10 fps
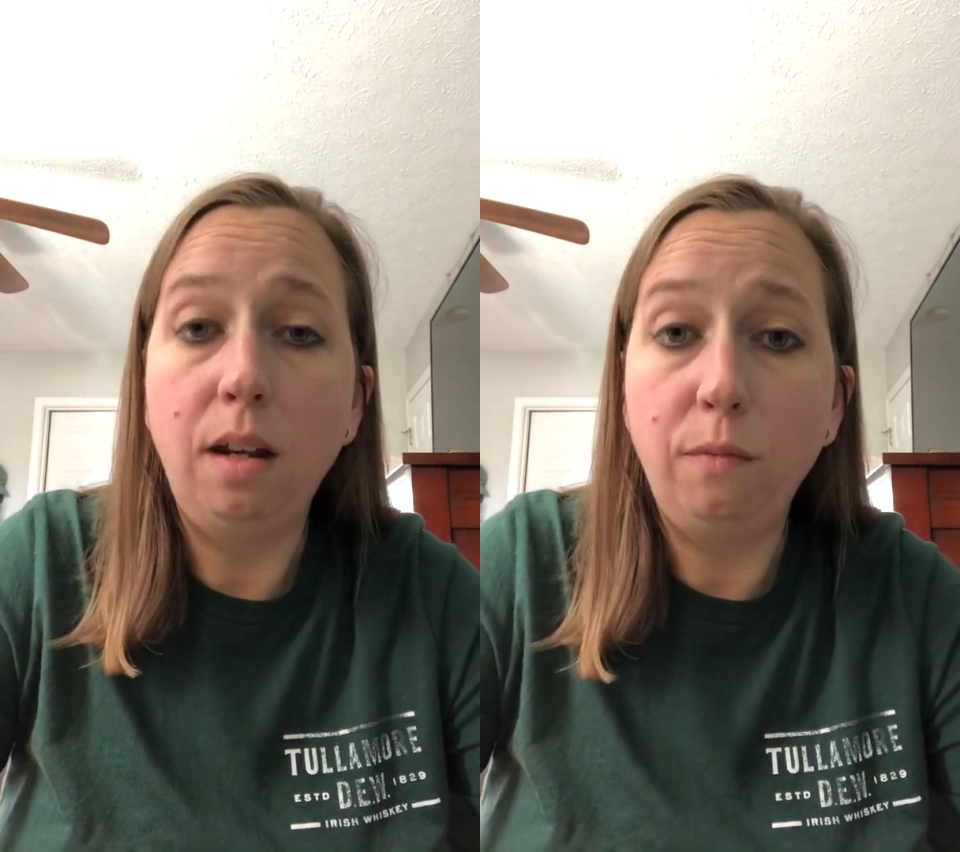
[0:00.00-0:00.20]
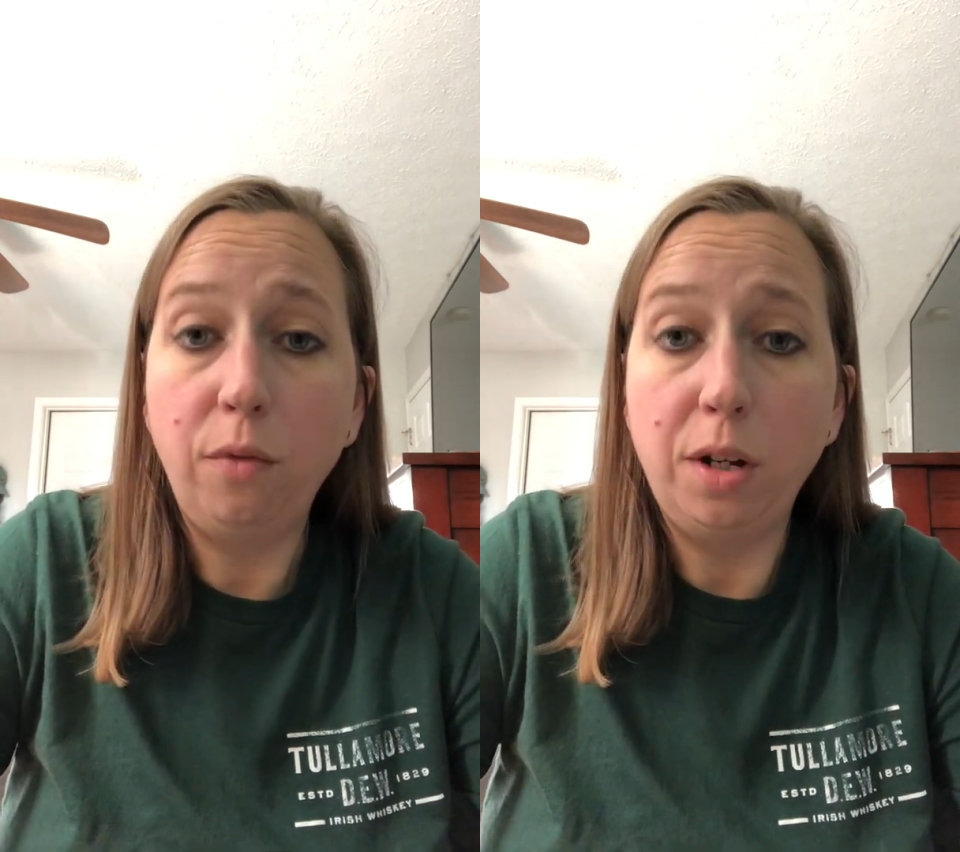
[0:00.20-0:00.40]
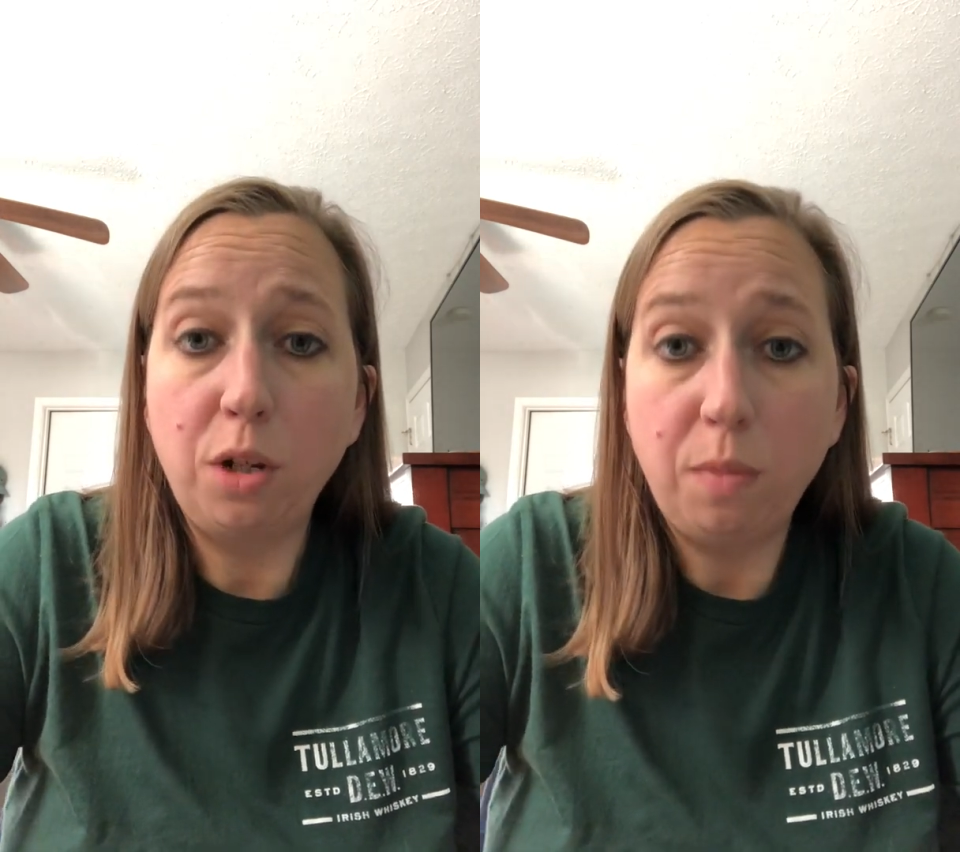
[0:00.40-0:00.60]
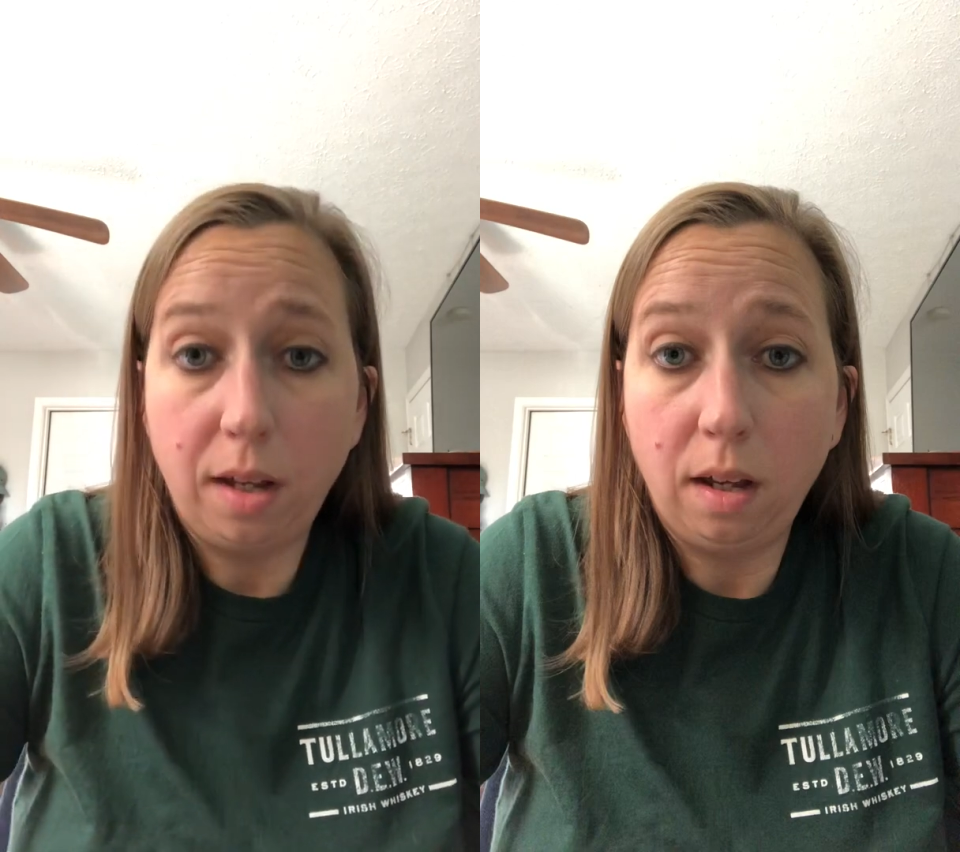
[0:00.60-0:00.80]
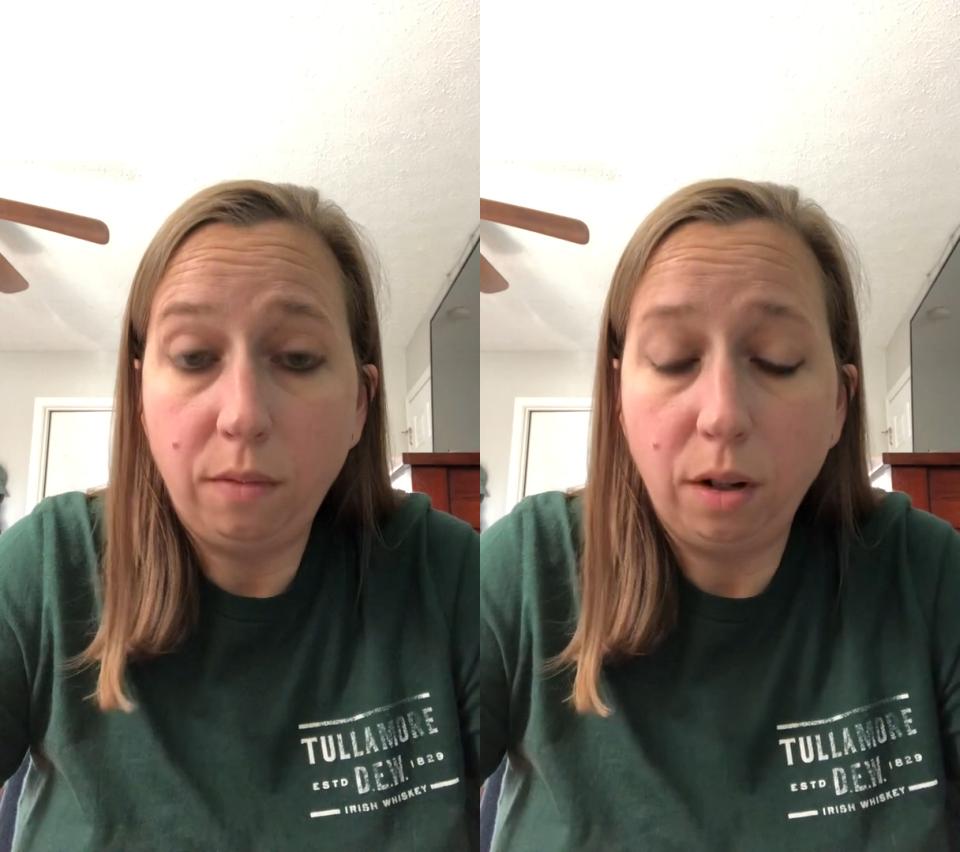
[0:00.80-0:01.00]

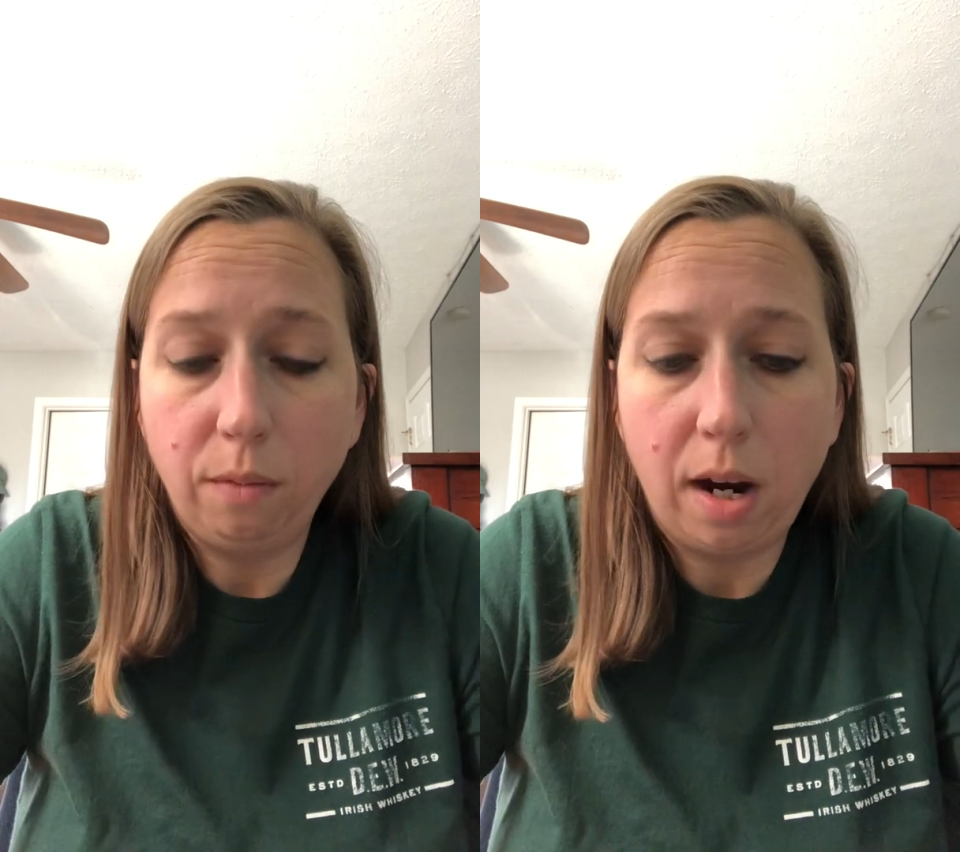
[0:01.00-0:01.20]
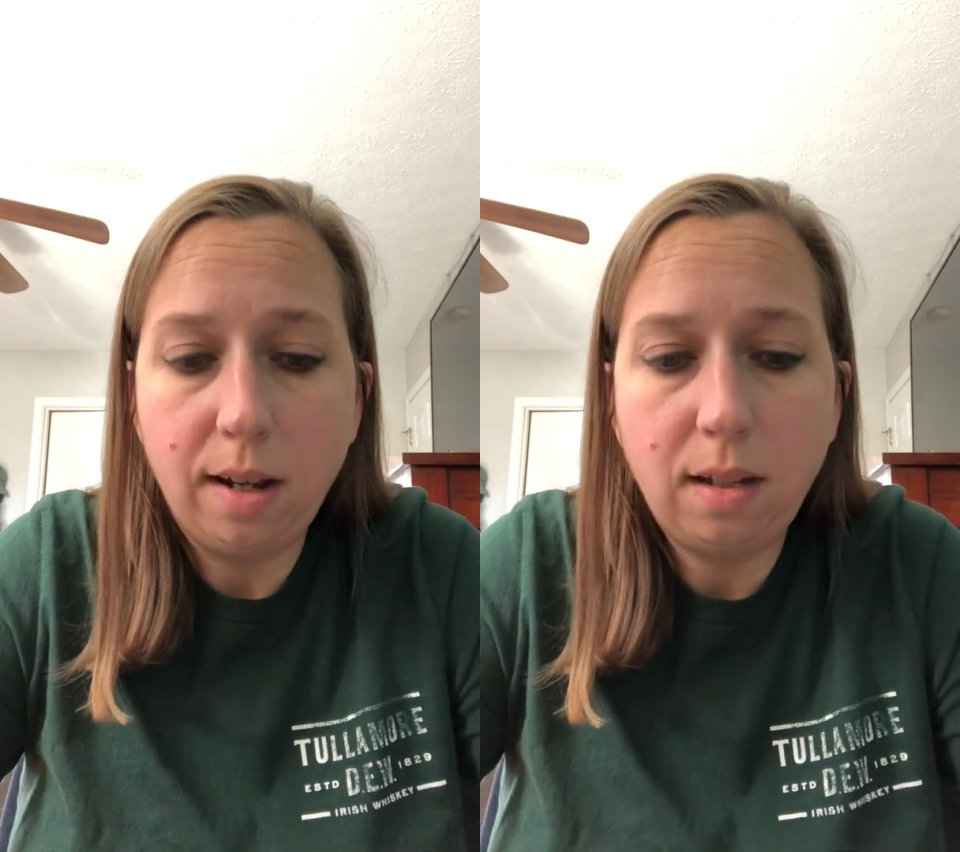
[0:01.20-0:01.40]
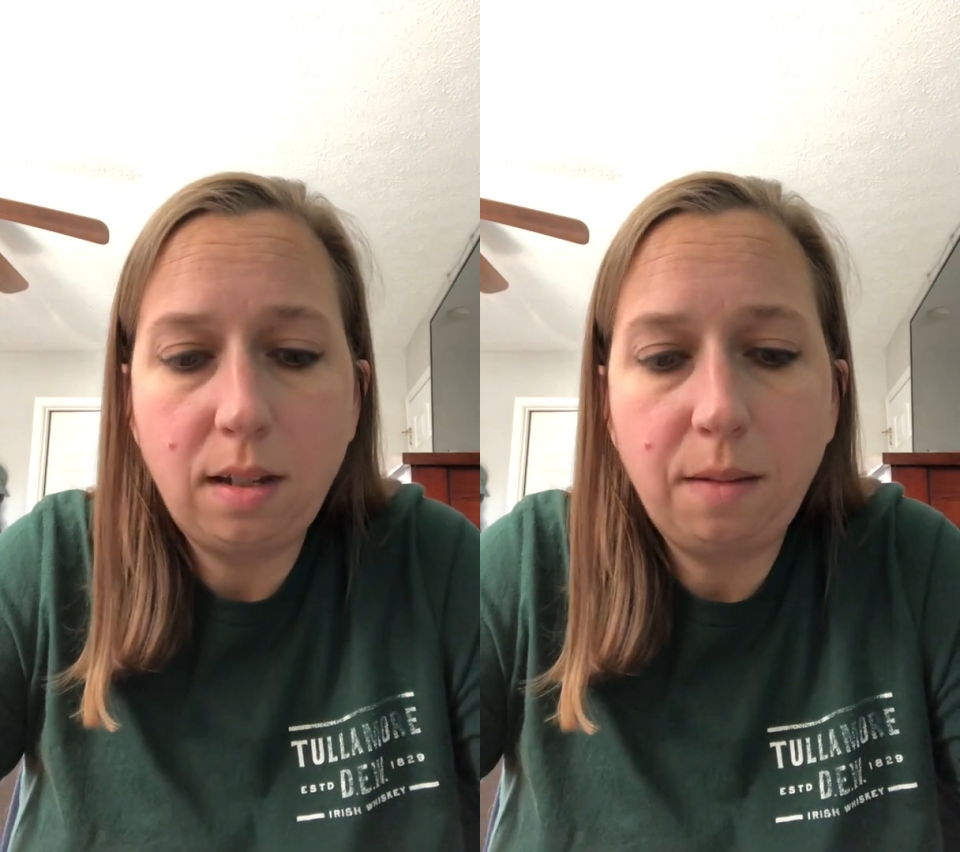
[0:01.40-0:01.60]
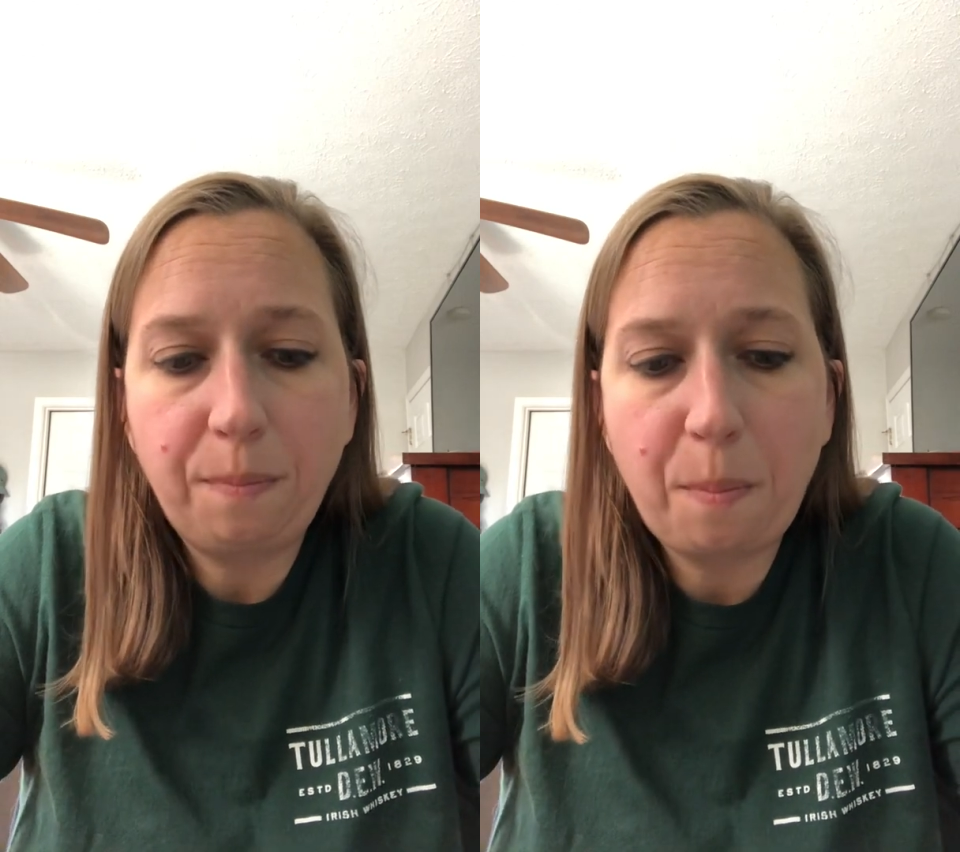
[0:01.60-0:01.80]
infringement of their rights.